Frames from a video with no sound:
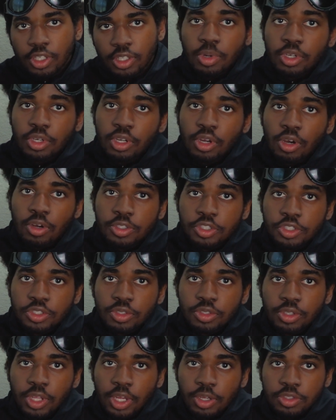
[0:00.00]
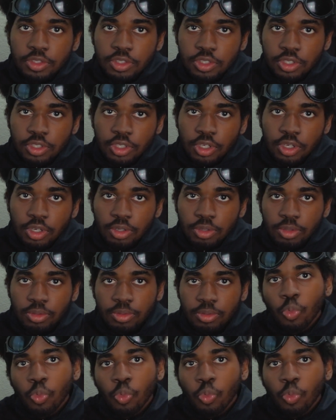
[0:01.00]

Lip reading: but it also allows you to know